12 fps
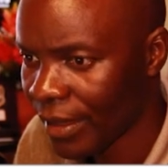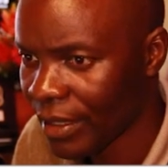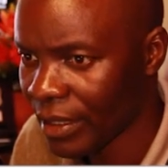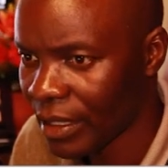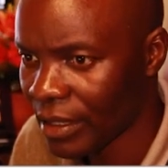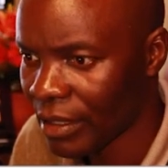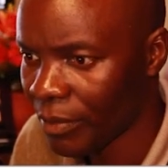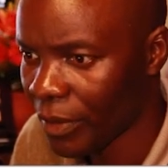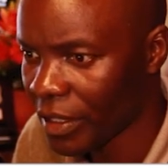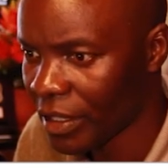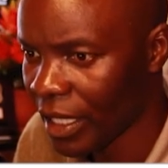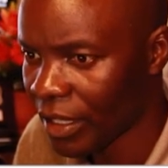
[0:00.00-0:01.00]
Just as simple
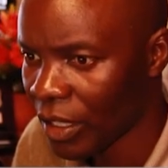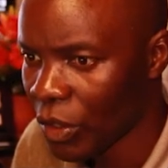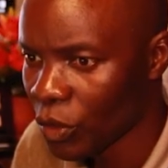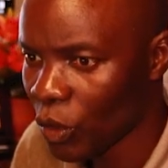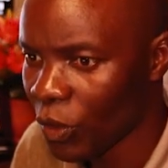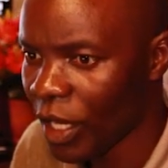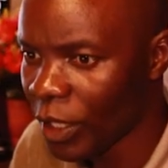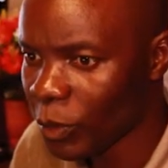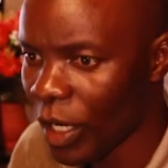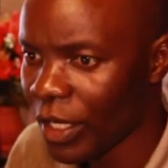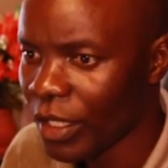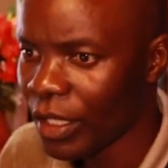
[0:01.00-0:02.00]
as that. So that
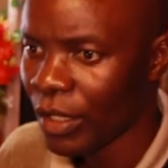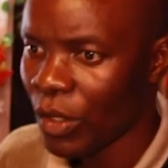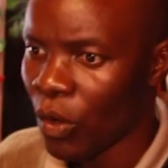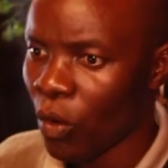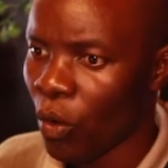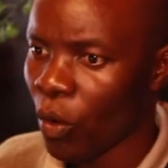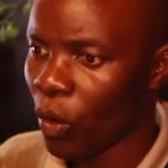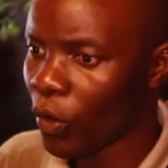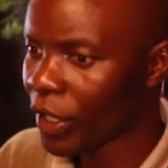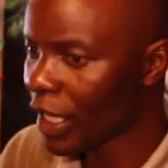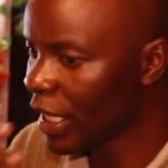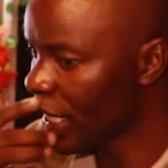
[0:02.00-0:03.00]
one
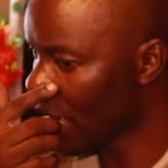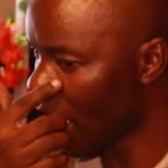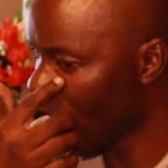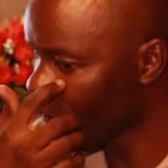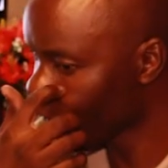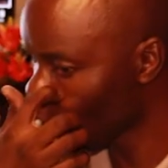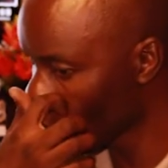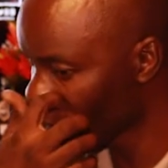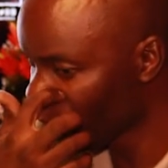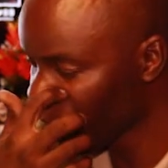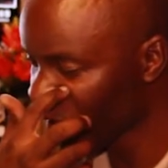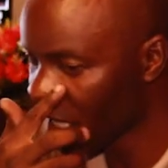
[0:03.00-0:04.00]
already I've
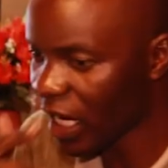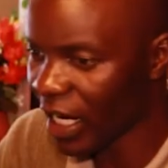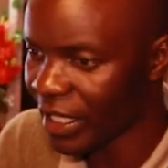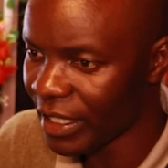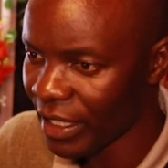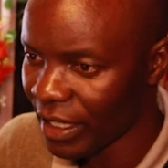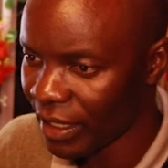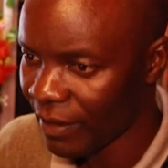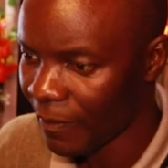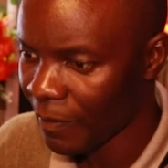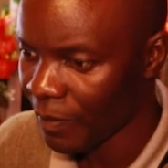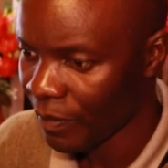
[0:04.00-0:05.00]
configured.
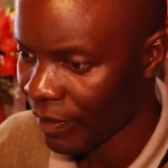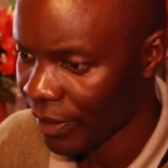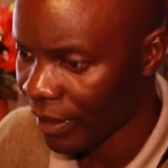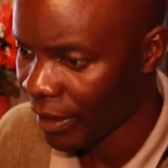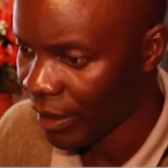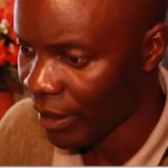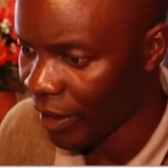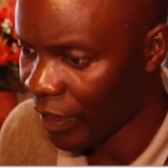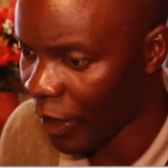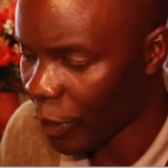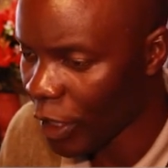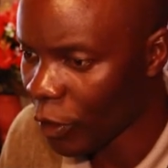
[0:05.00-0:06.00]

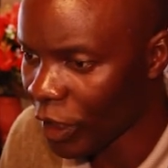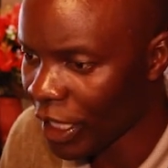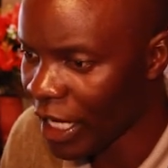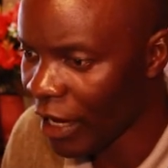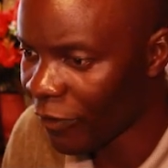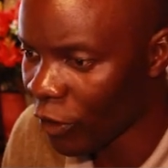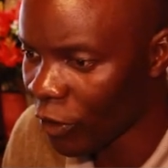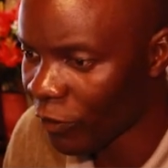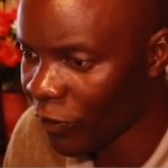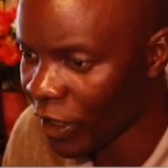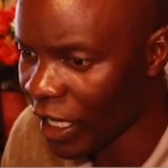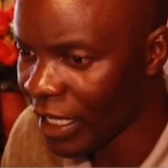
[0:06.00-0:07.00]
That one already I've
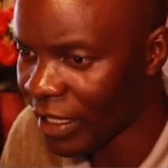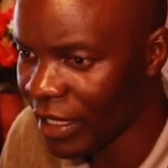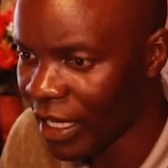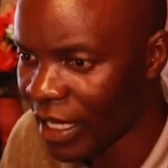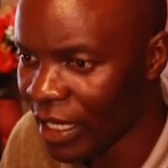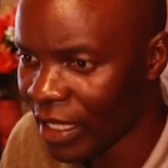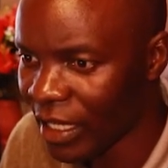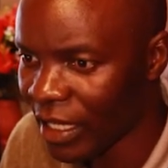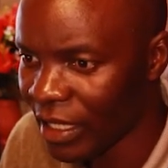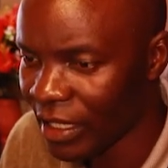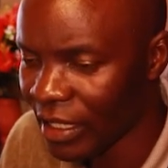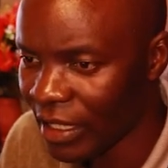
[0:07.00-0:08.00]
configured the
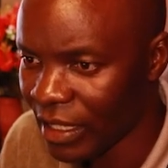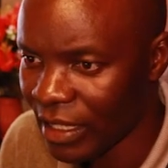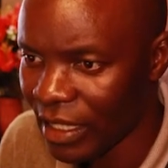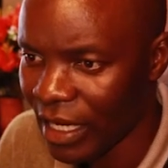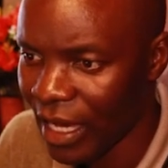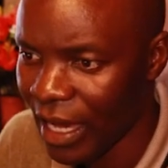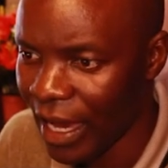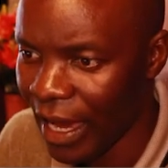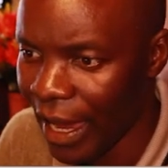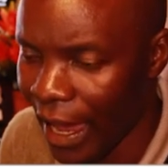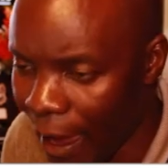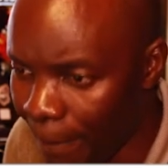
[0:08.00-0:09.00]

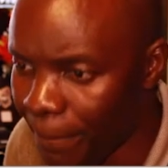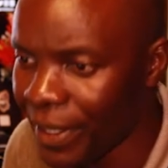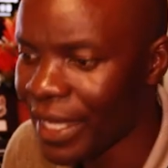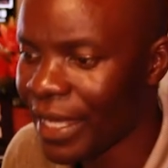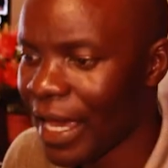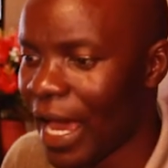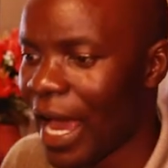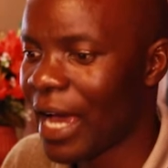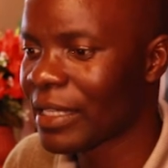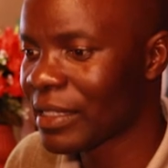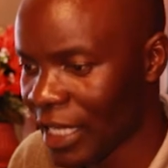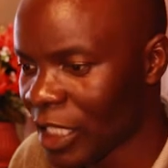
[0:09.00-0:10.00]
AP
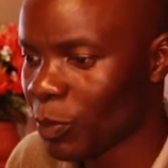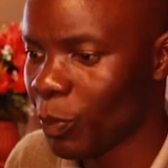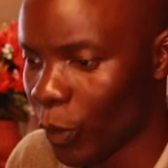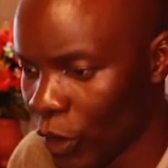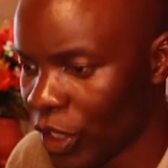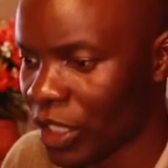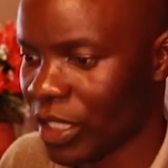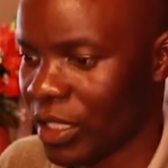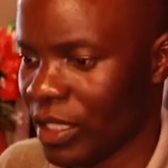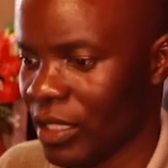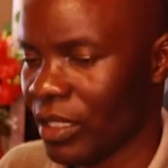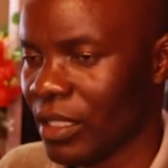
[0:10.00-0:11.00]
access point.
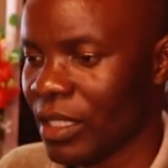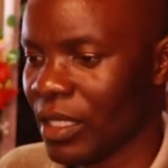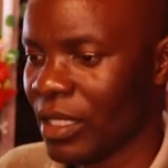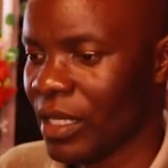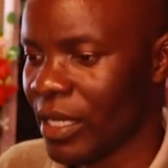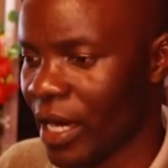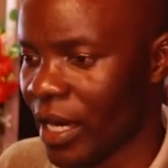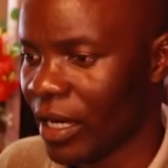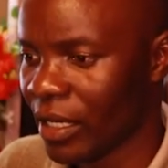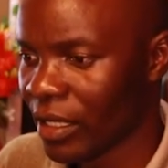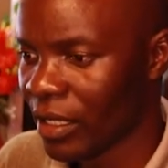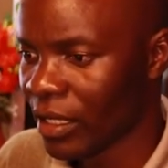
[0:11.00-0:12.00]
Yeah.
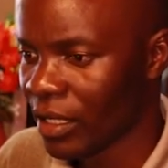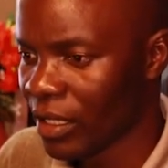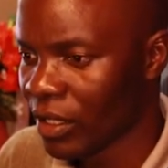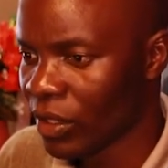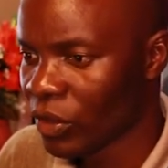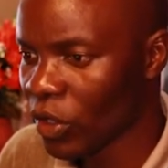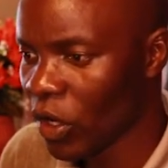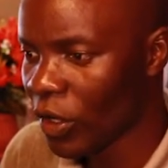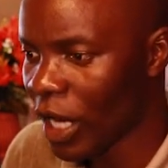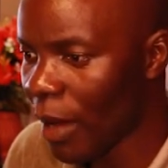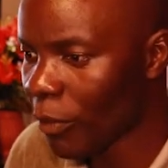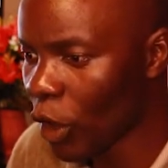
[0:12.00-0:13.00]
So
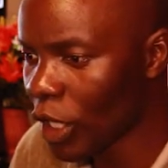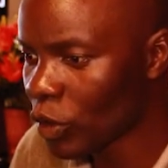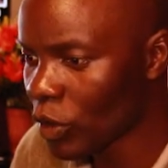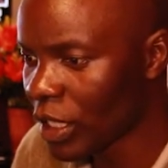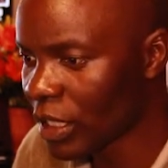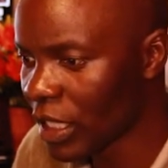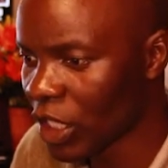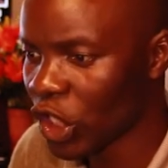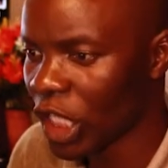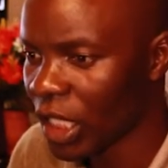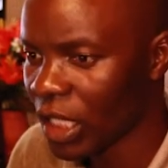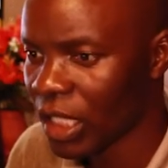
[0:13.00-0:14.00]
now I'm going to the station.